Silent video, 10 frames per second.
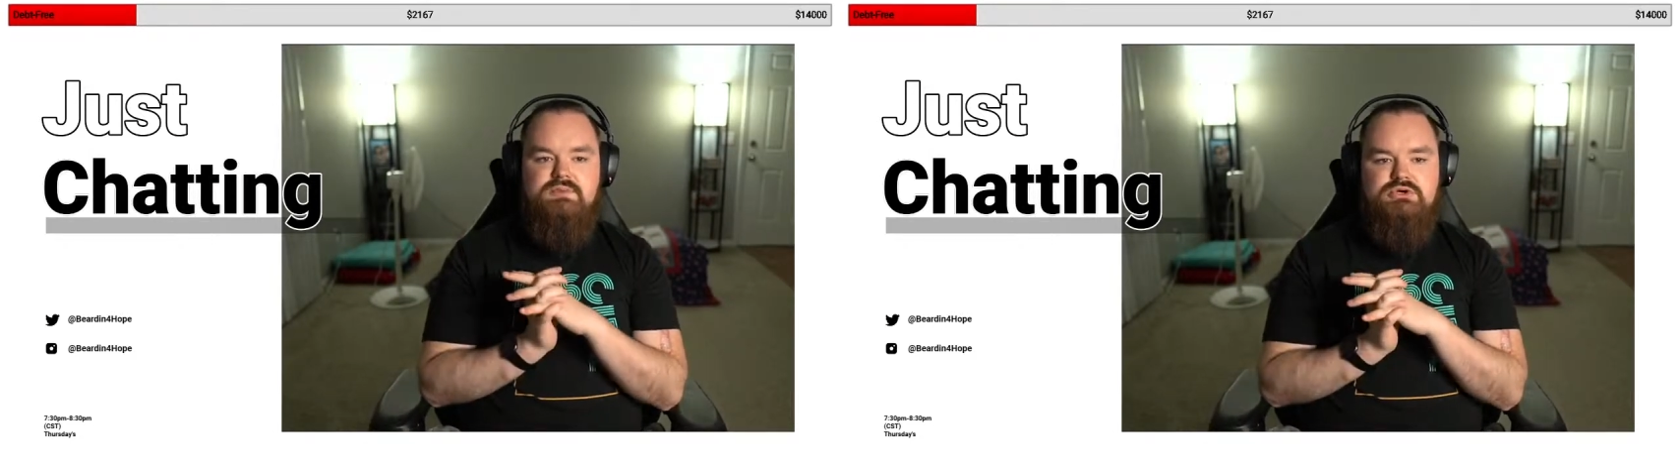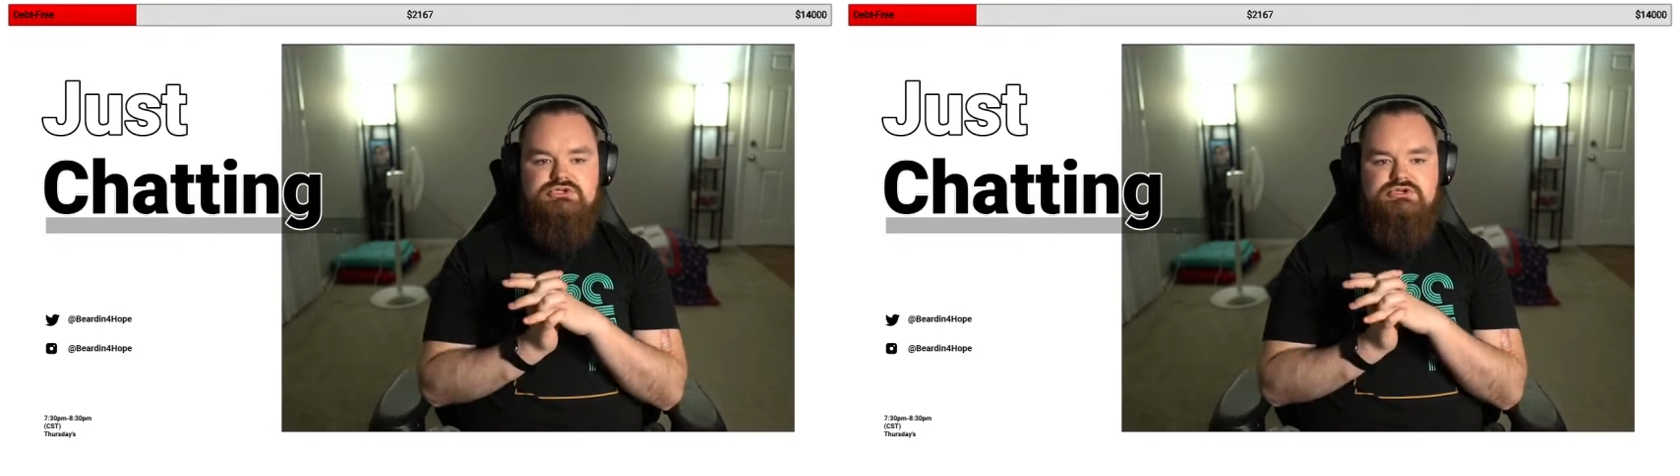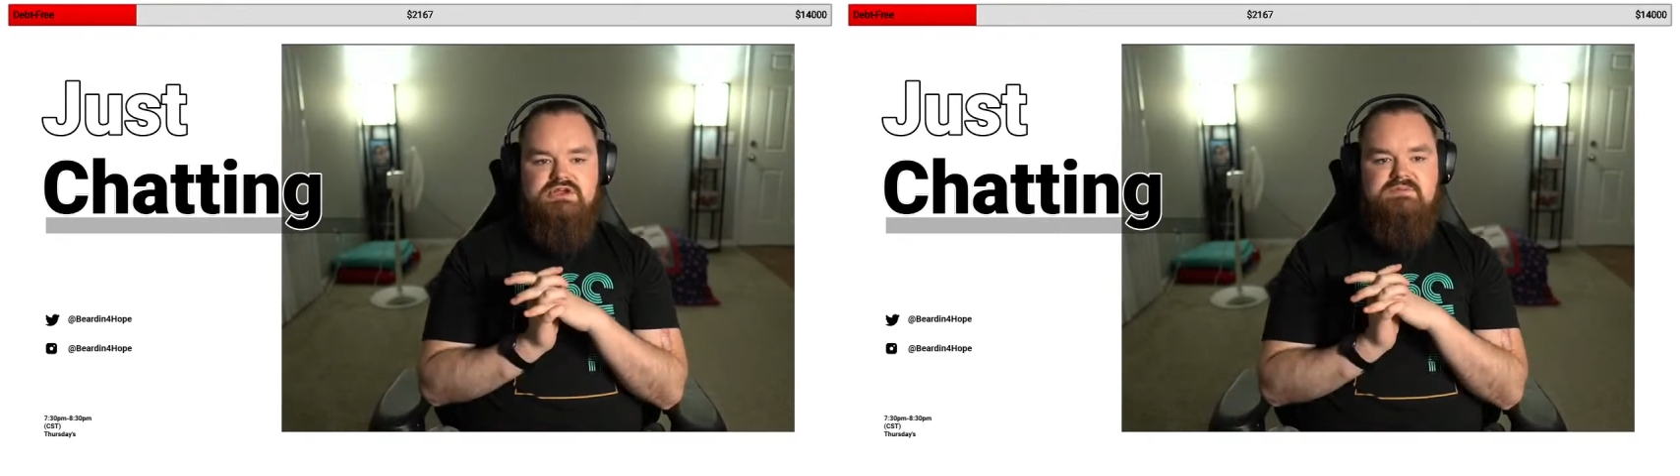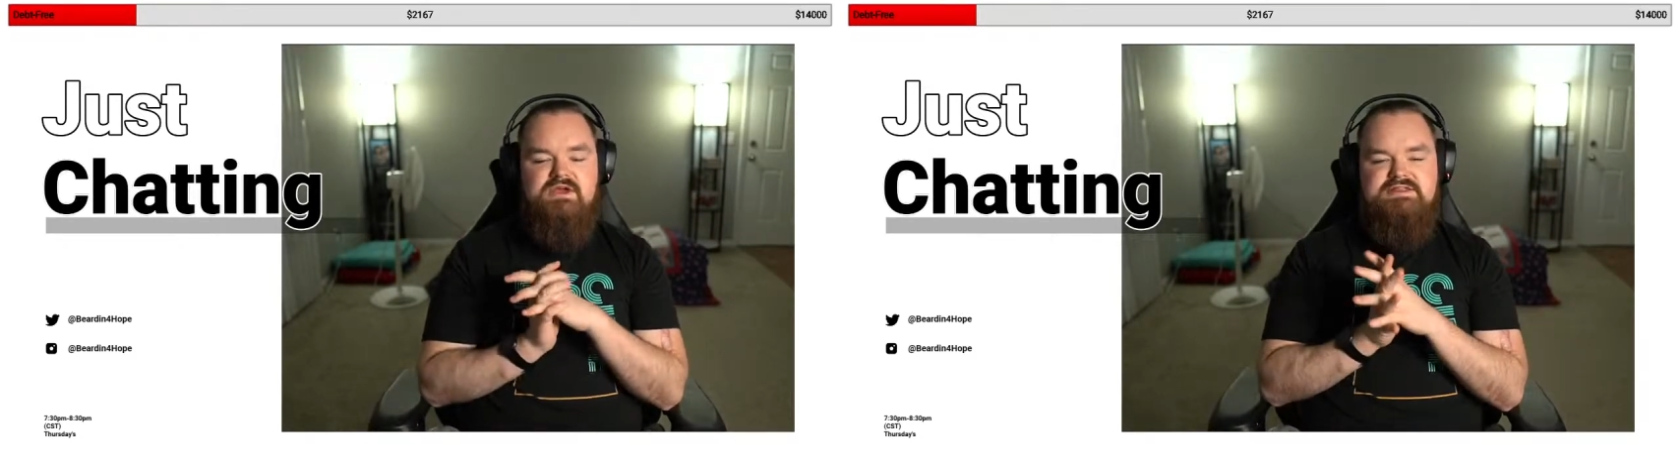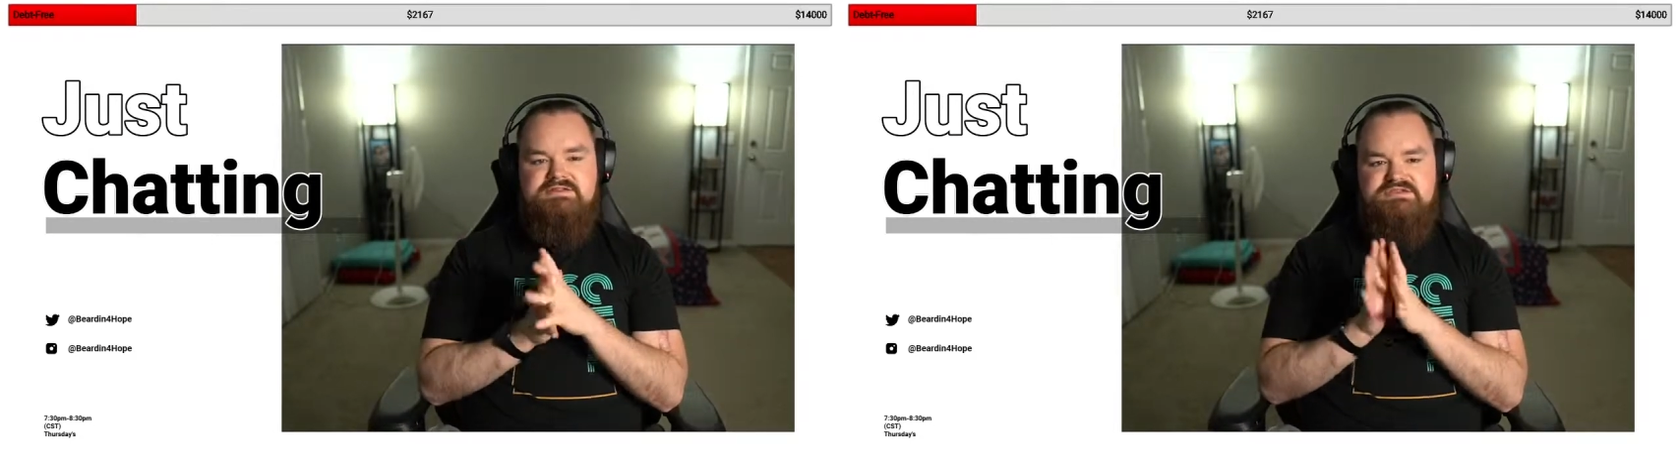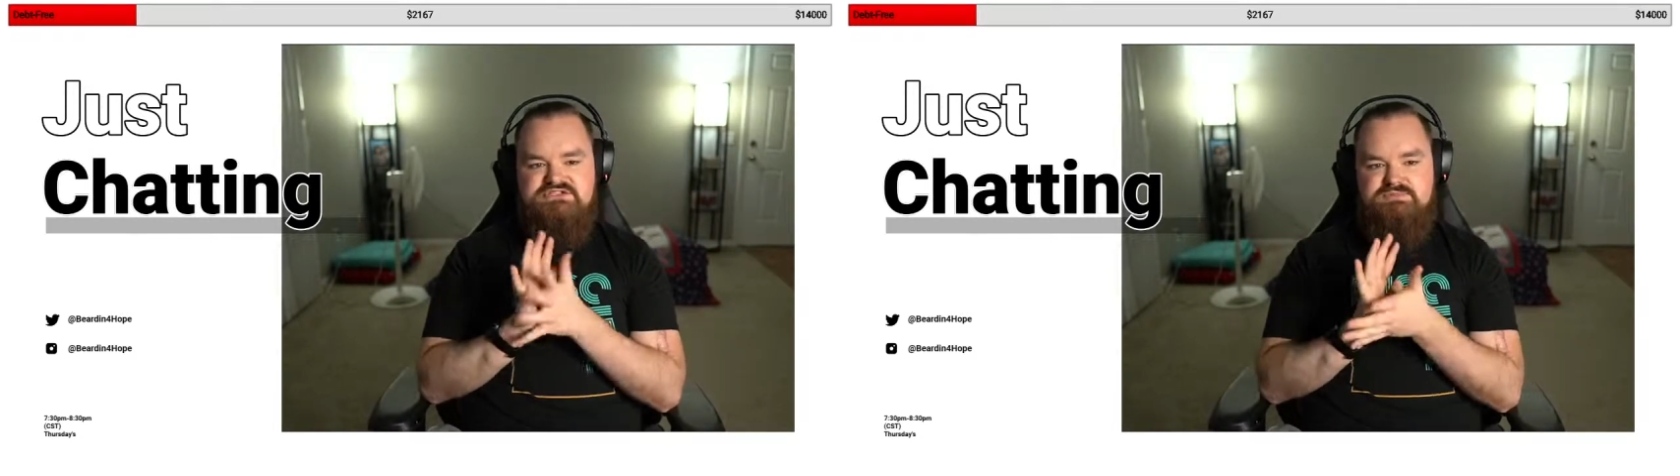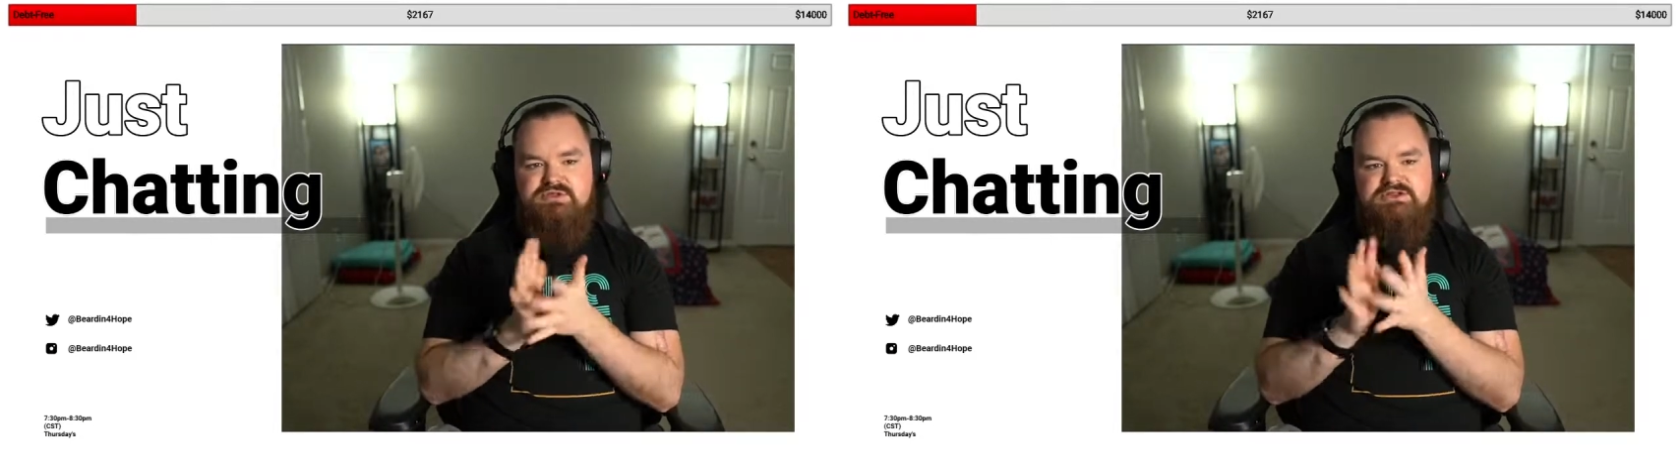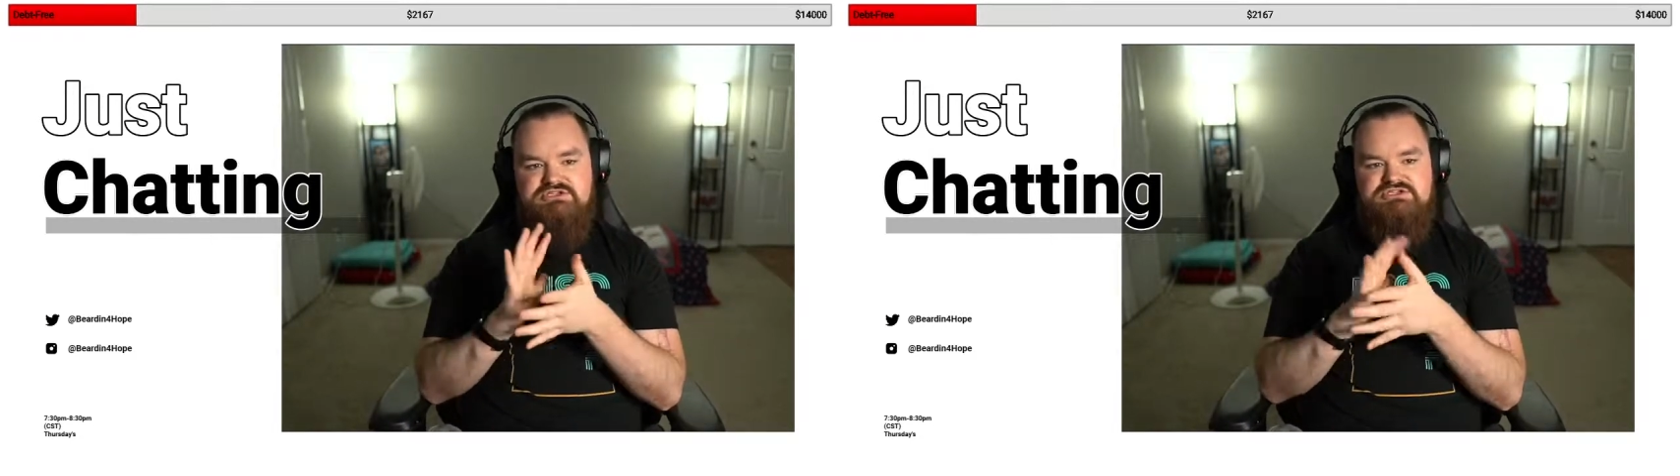per stream rather than
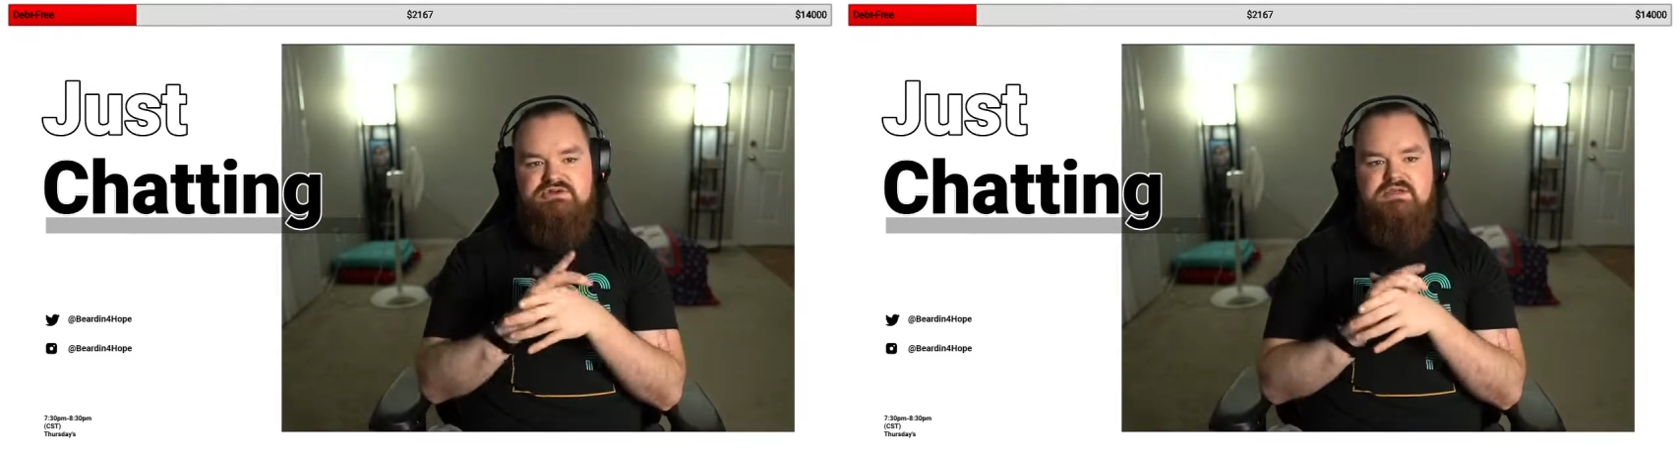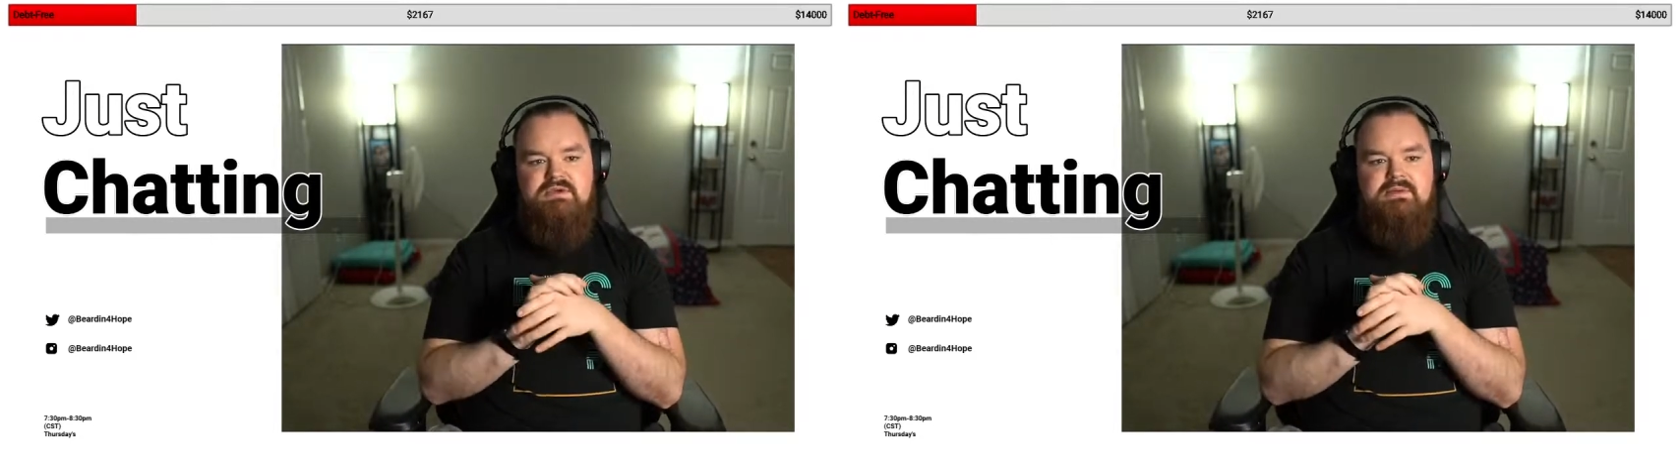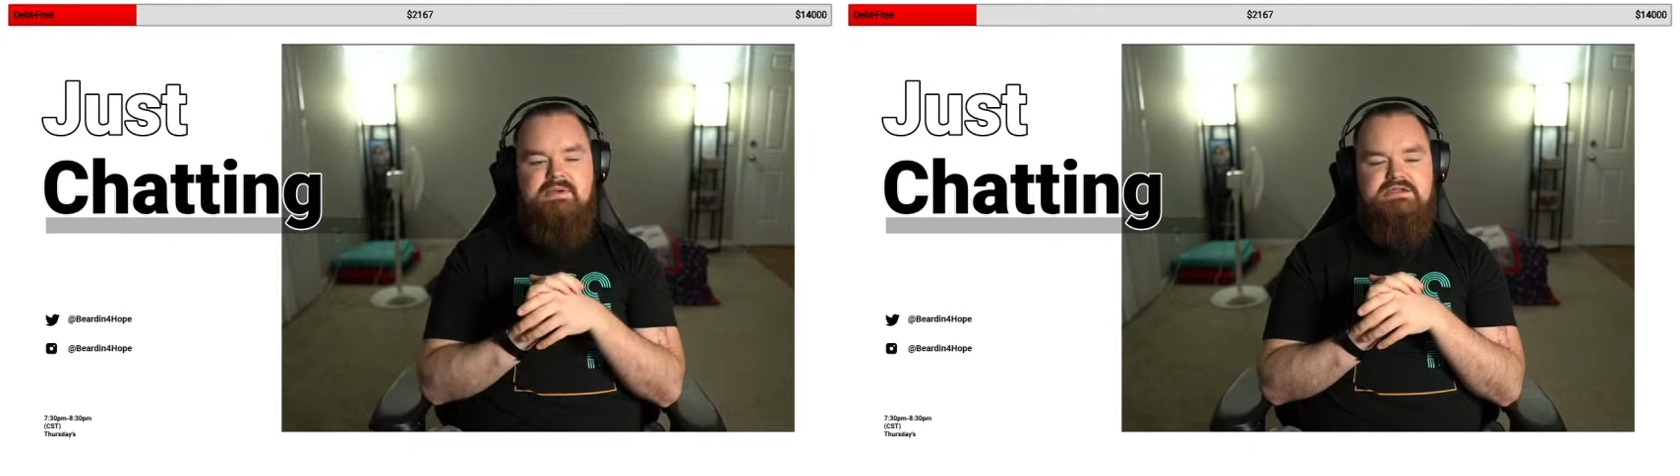splitting the stream up.